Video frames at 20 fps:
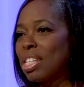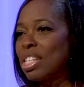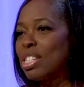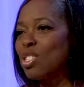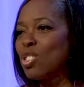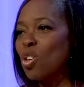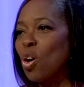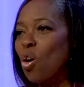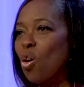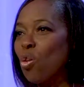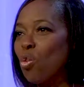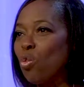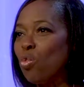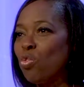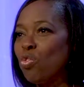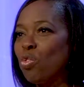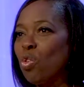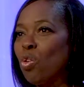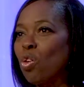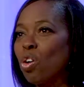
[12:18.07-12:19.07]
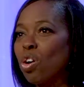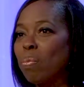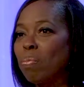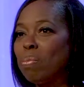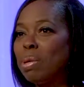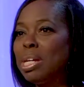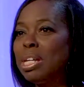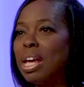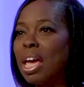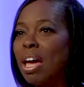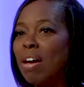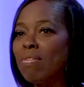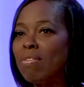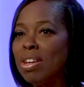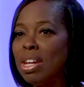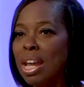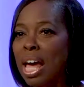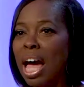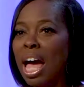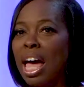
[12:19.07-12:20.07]
So for me to have
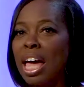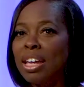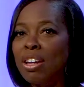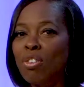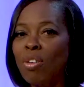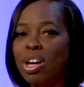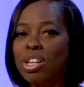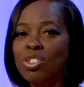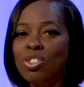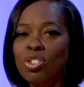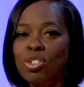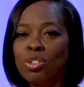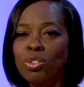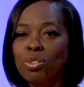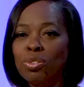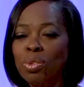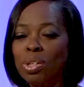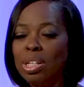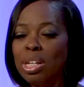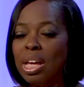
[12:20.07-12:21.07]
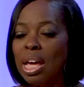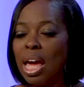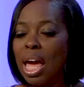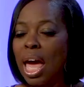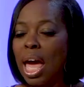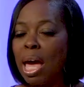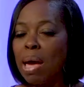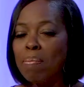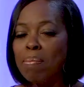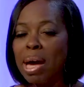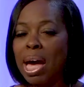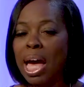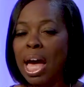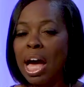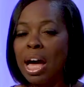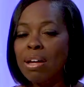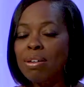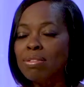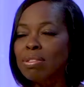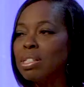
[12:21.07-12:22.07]
nine grandchildren at my
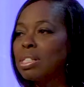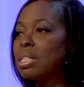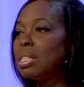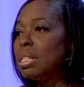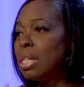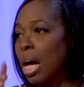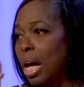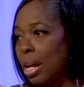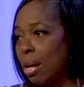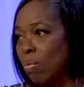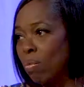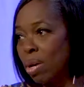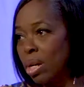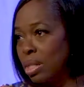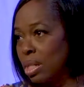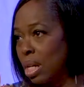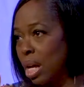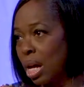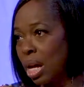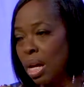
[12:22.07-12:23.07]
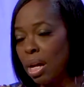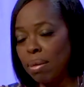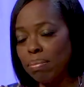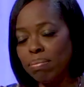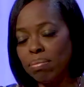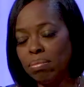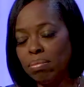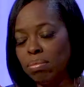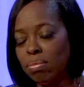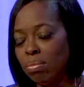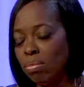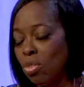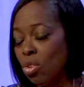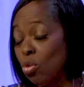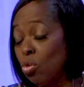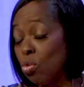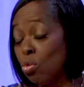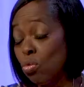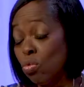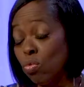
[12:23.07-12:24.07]
house, not at one time,
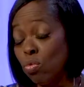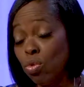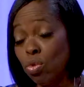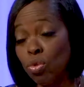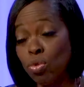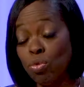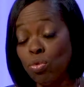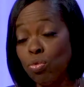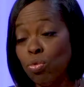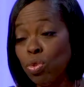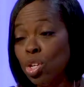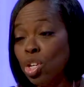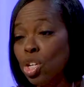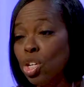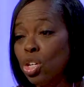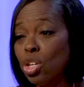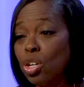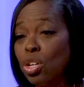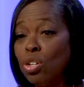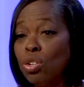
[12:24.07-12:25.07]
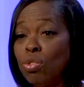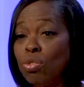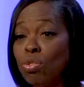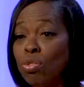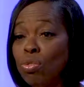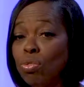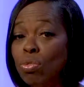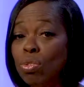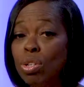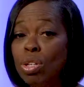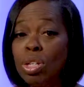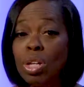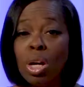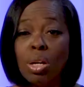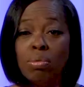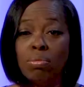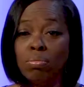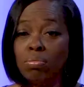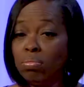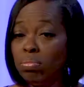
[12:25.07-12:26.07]
no. Sometimes no, at one time.
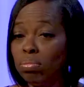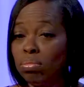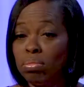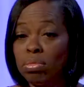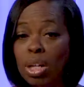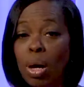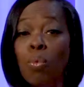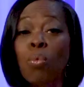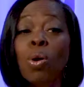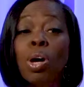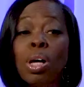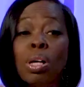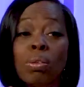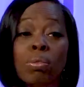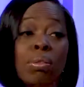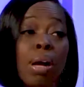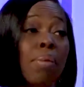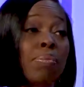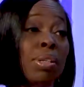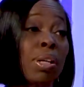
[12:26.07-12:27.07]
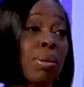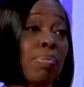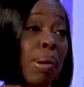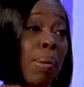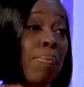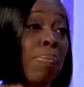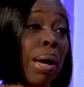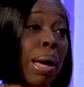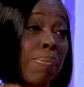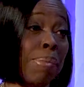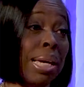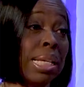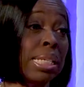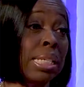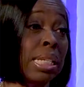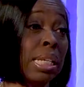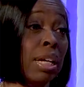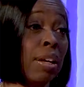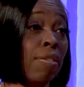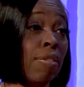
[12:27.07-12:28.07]
No, well, I'm talking about by
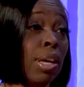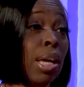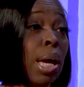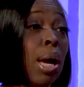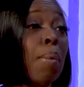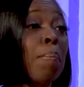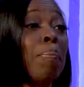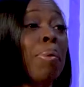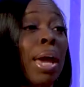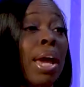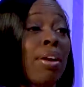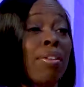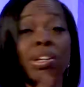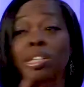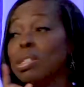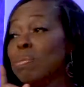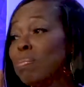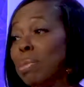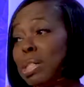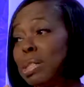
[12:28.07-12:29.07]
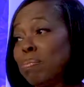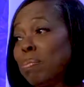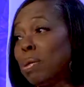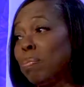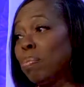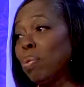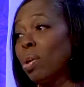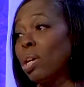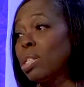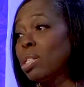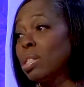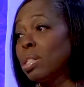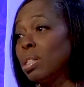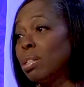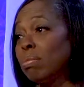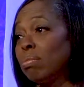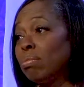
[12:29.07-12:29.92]
myself. Oh. Parents must be present.